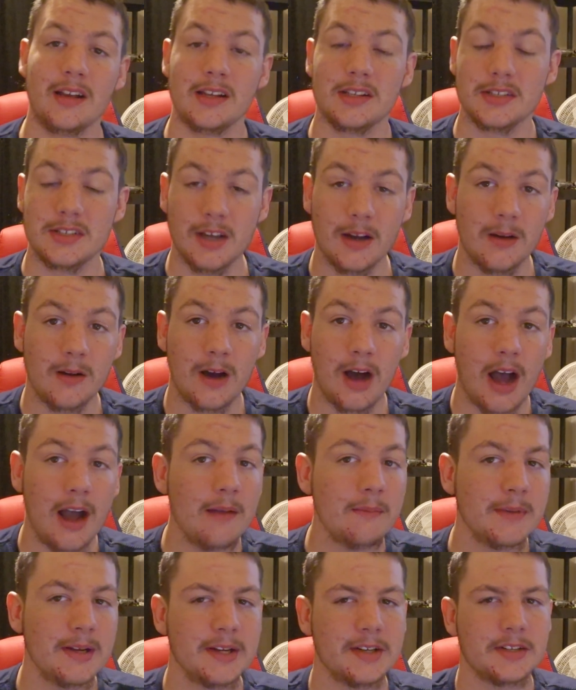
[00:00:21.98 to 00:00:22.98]
So
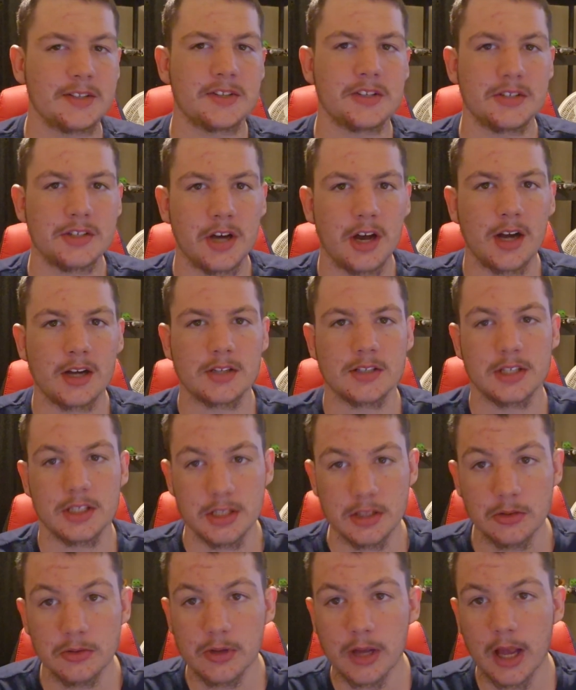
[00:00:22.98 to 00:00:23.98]
I'm here to talk to
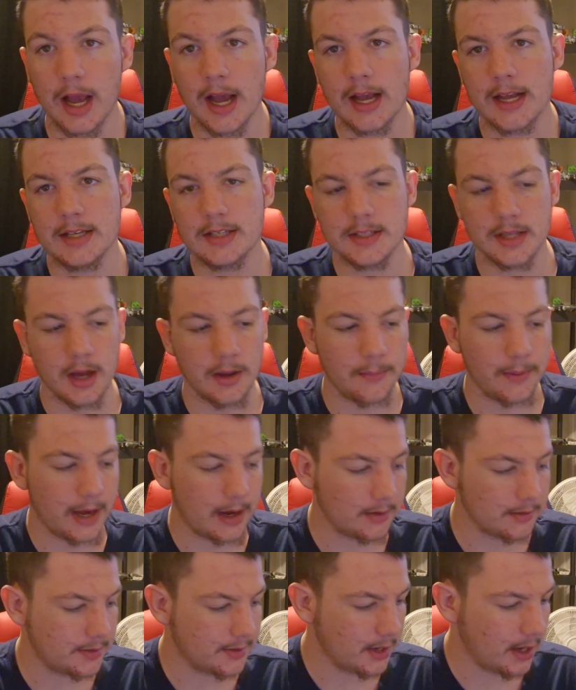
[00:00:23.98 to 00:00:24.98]
you guys
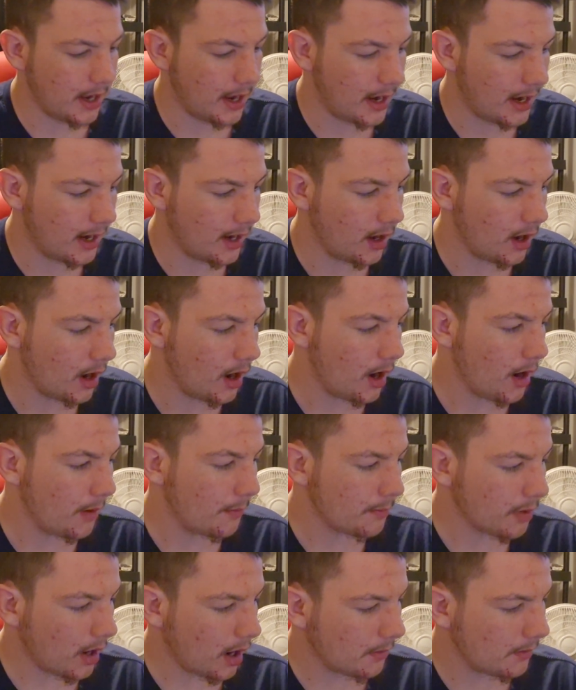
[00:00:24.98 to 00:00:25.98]
about a
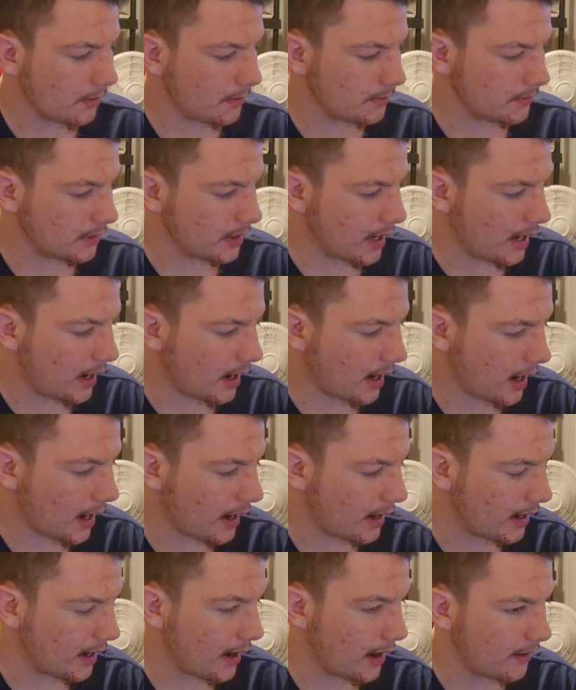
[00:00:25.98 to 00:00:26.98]
problem that
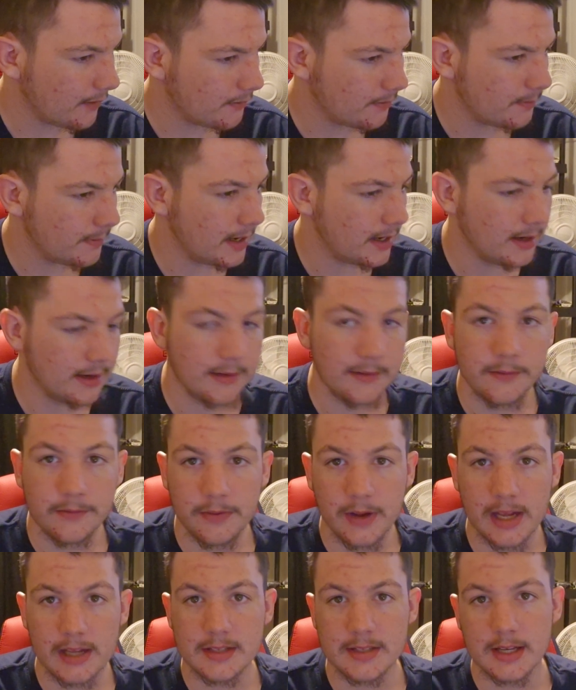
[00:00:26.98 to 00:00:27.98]
I have been
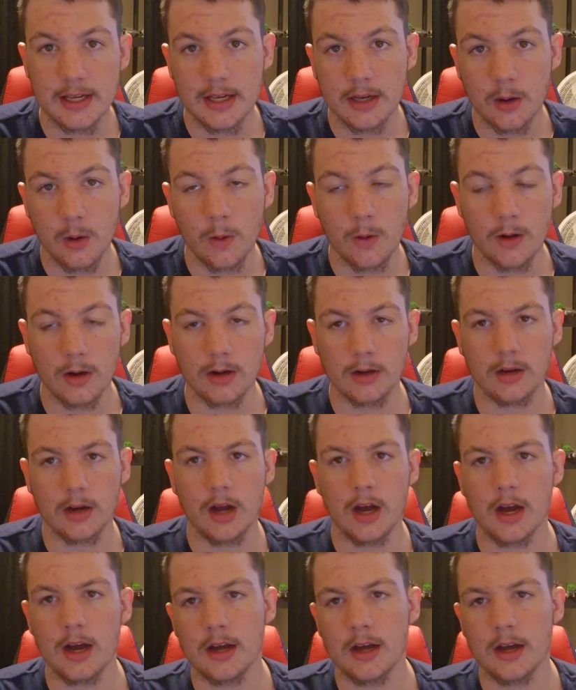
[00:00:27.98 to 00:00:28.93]
facing, or